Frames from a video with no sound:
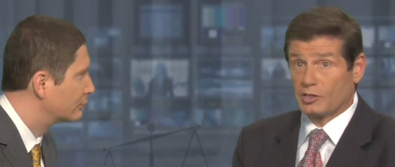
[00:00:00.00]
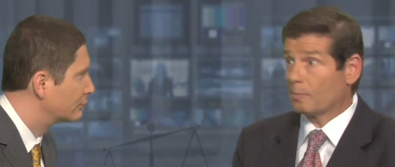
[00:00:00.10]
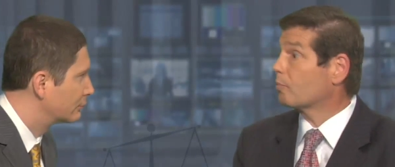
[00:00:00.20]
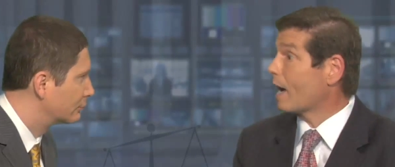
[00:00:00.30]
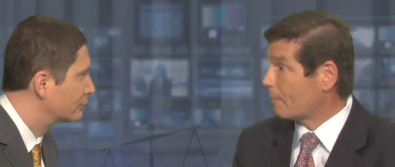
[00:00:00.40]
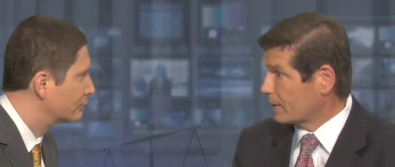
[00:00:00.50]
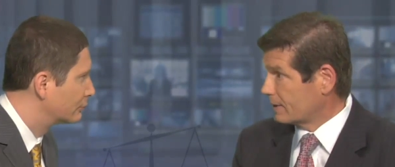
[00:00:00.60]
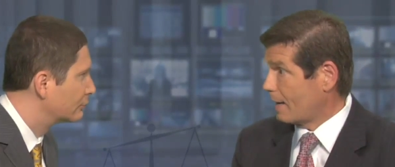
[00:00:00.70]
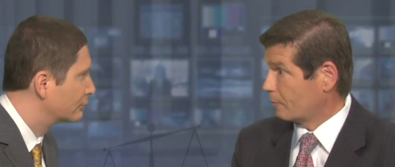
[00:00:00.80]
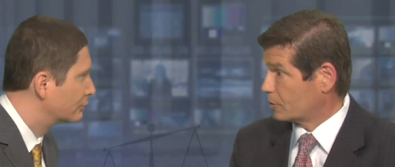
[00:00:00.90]
Speaker 1: some property
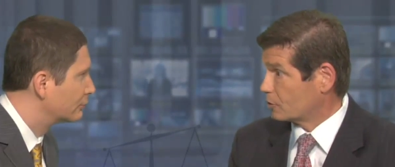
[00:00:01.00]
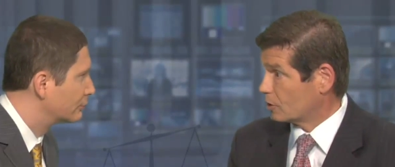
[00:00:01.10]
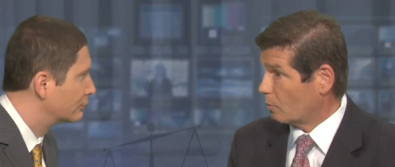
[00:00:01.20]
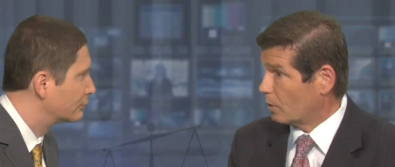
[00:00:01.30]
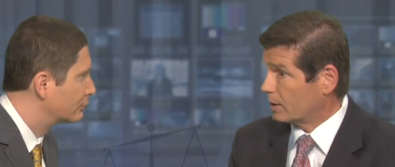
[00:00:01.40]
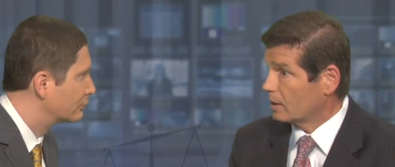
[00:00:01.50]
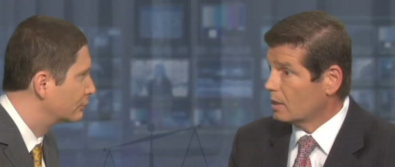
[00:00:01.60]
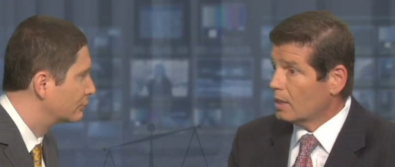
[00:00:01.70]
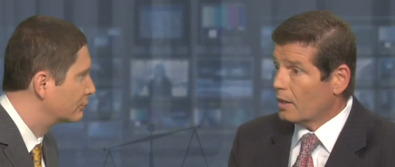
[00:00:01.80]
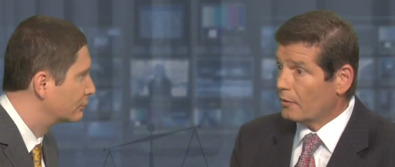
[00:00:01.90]
damage to someone,
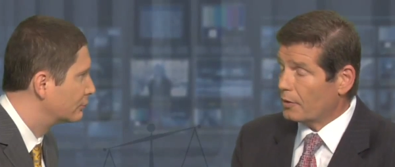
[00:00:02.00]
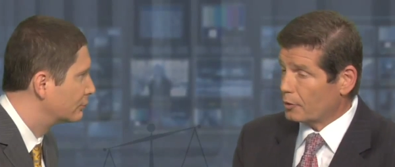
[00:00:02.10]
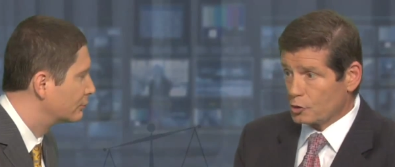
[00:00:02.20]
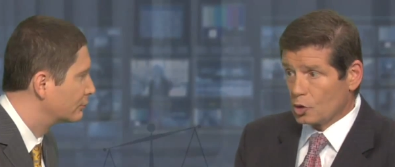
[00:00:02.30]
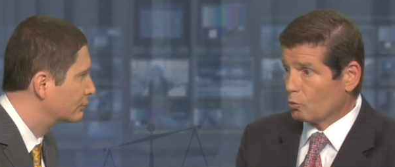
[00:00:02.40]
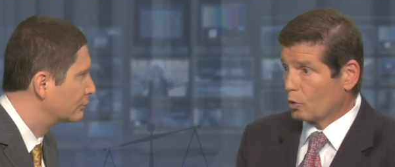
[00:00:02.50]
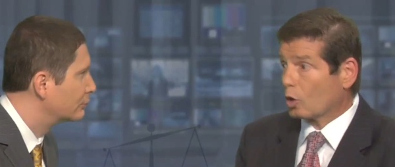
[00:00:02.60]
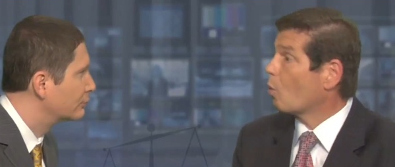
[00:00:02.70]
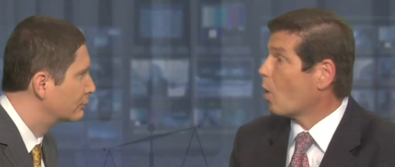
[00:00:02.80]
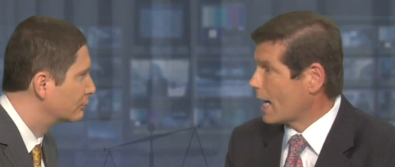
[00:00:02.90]
there's no
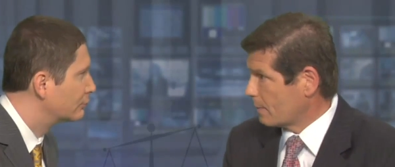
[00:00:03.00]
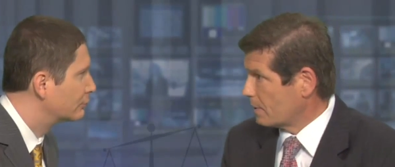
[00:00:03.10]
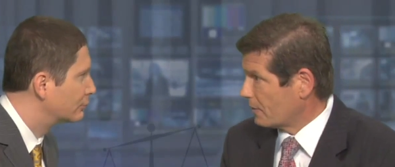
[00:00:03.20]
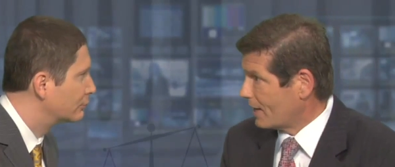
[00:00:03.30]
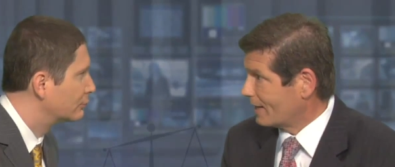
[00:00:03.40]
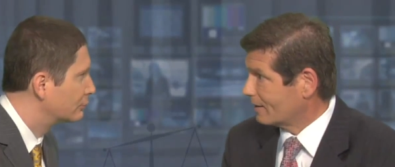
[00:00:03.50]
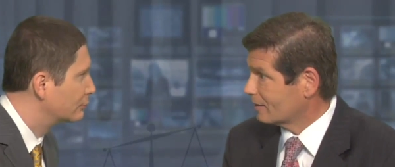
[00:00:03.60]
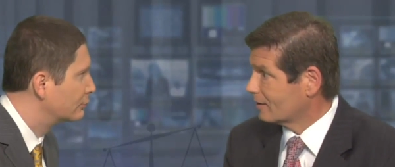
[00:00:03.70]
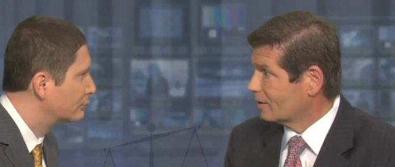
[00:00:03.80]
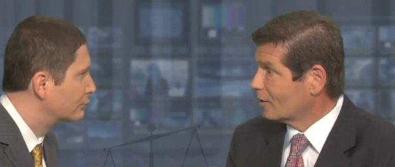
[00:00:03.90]
requirement then
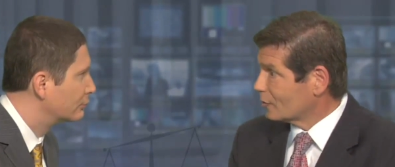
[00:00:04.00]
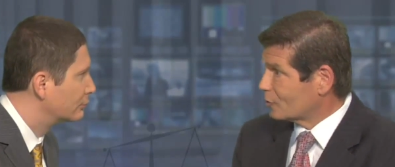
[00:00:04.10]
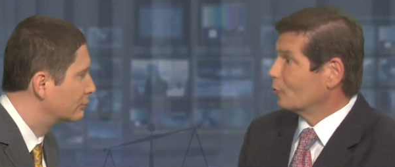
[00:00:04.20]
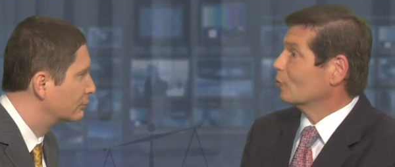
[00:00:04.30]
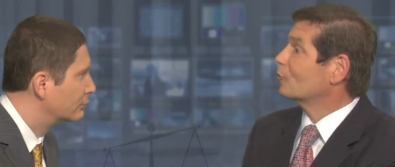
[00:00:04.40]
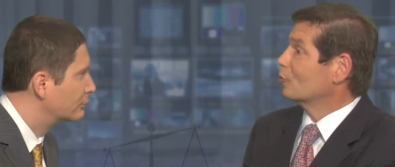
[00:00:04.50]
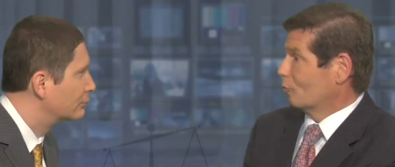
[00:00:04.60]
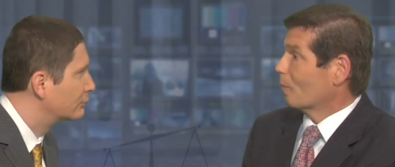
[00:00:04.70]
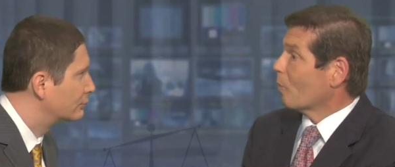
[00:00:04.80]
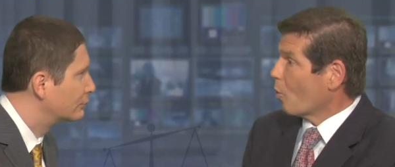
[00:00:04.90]
to
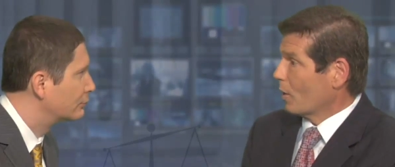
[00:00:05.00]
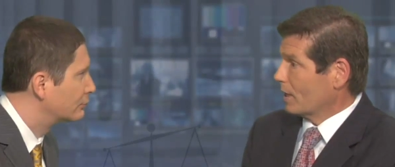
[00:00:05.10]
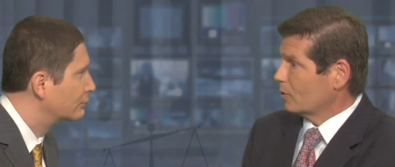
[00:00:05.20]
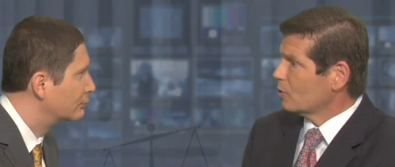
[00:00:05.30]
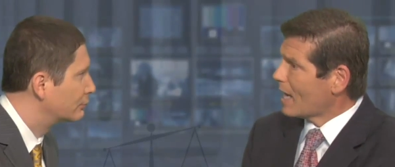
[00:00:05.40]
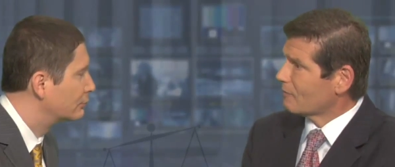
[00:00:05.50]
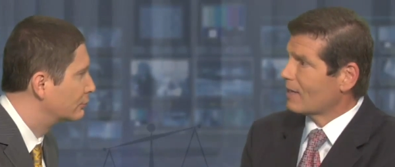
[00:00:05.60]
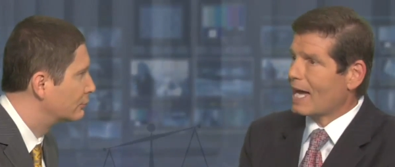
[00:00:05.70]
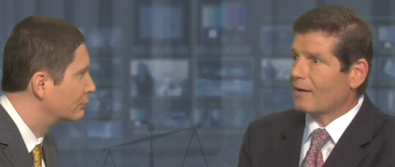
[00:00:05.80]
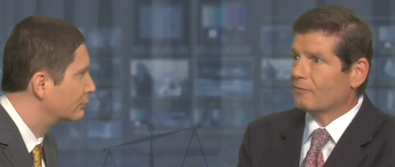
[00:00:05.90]
report it. You have to
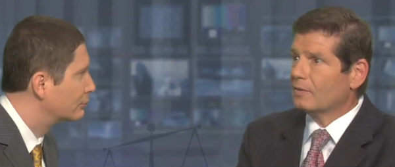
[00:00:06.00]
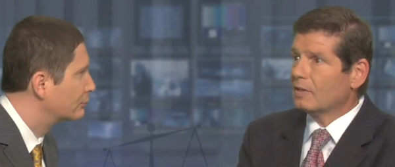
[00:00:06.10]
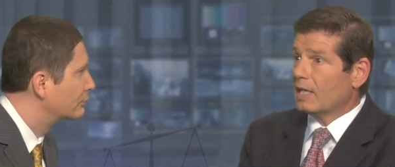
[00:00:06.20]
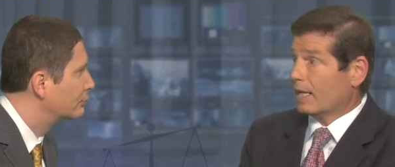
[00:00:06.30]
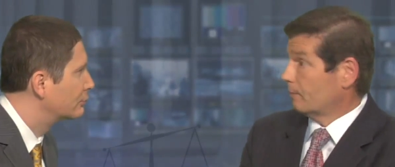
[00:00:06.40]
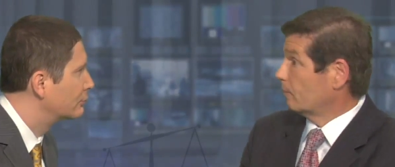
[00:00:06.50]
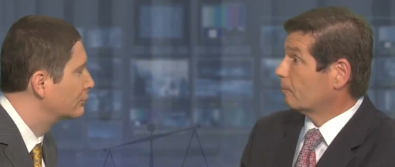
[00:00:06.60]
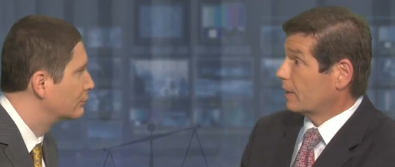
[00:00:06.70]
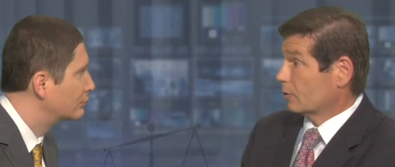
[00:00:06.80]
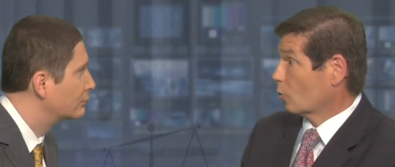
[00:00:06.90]
have, and
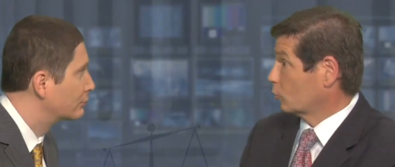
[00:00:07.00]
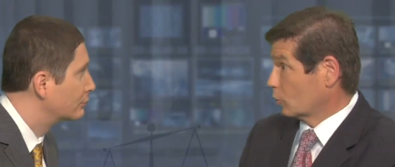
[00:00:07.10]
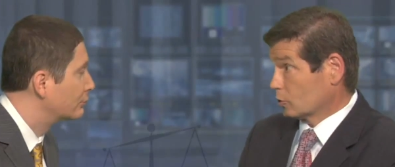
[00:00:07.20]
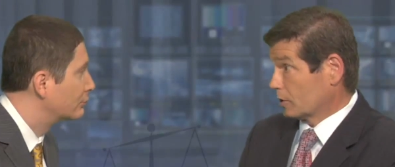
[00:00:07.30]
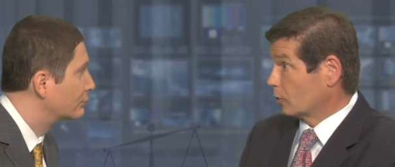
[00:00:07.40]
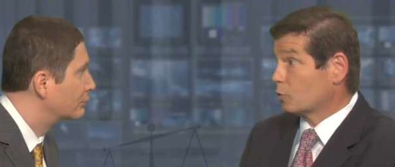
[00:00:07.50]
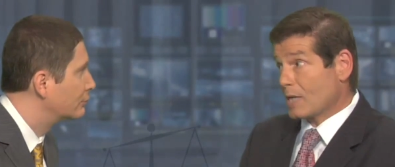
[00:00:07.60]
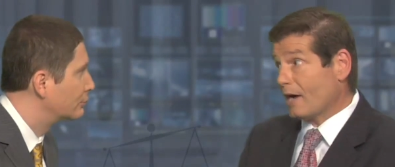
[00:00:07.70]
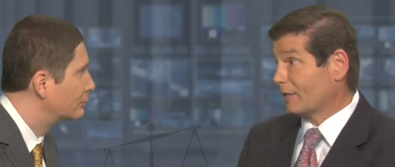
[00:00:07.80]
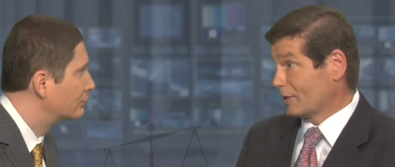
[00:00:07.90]
it also goes on the
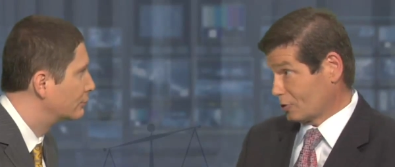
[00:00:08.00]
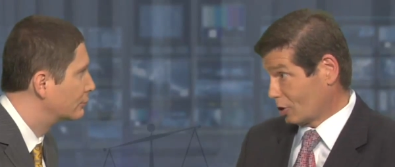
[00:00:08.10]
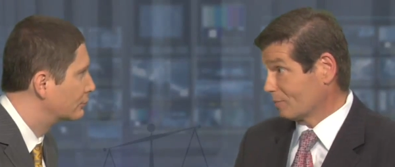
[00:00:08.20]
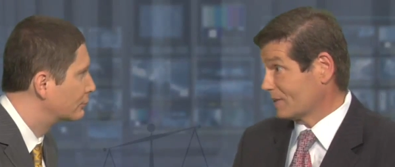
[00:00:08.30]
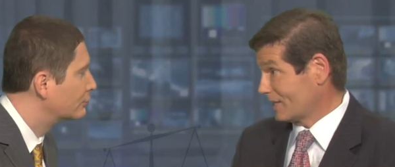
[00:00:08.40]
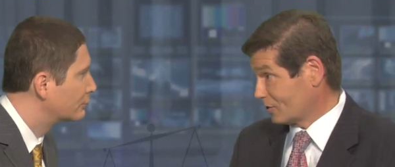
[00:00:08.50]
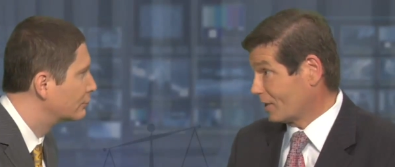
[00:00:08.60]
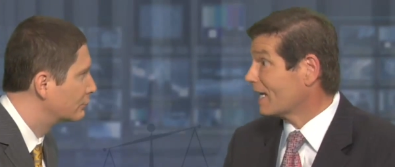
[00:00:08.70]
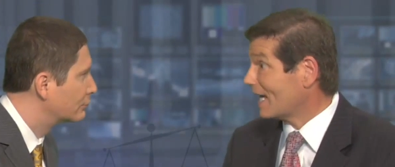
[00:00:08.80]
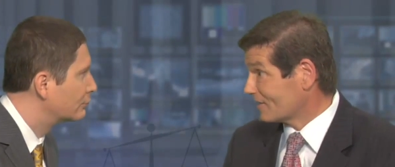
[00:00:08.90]
totality of circumstances on a
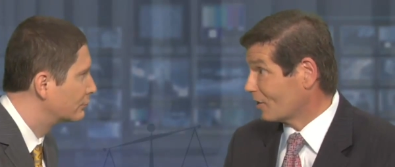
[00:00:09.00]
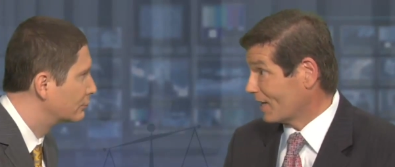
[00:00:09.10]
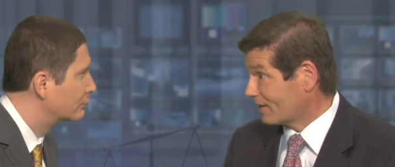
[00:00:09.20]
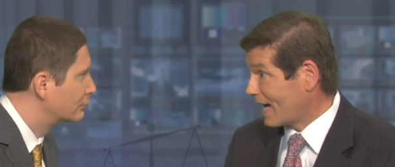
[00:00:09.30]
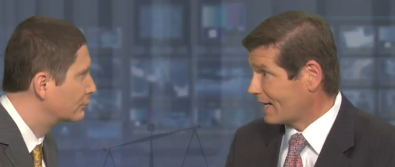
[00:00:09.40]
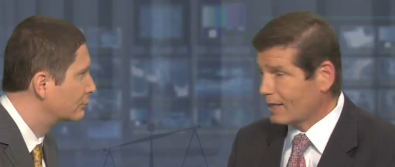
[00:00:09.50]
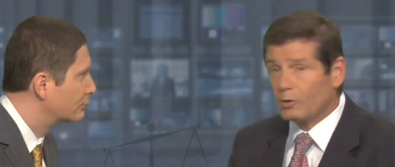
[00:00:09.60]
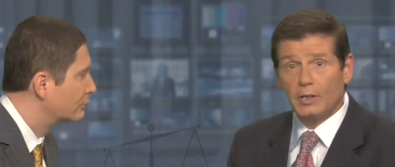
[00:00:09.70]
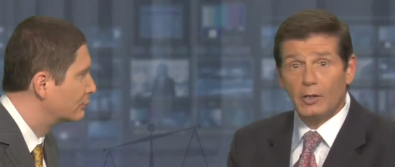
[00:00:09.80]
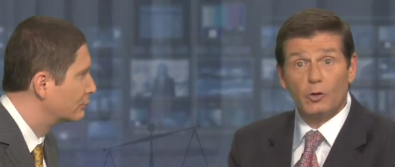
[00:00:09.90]
case like that. And
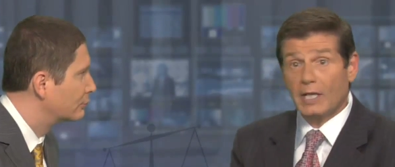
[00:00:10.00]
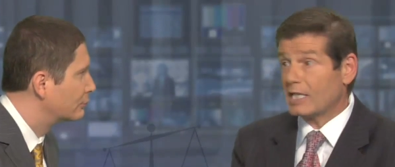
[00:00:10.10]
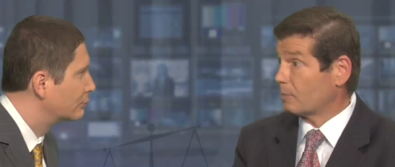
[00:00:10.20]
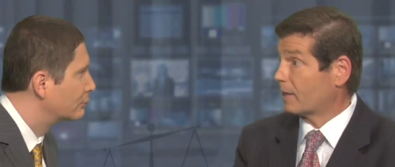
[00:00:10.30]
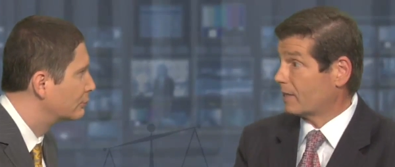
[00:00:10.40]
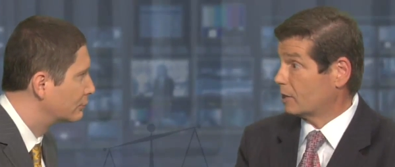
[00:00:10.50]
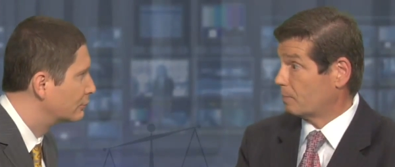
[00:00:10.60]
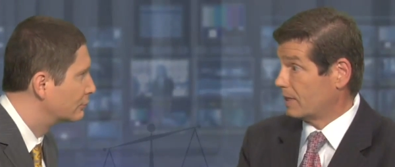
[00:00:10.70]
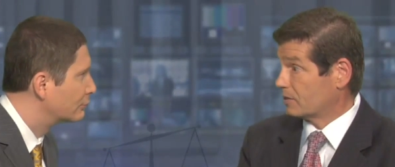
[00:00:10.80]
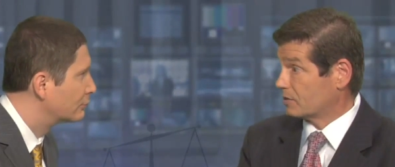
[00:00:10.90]
there are case-by-case
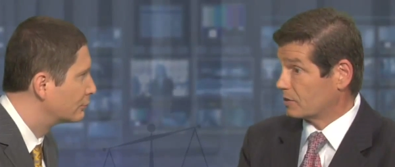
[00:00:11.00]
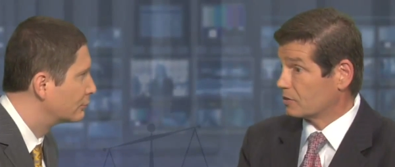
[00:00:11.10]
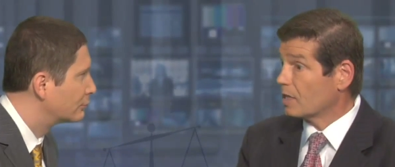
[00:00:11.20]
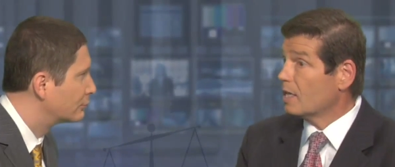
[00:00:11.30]
bases.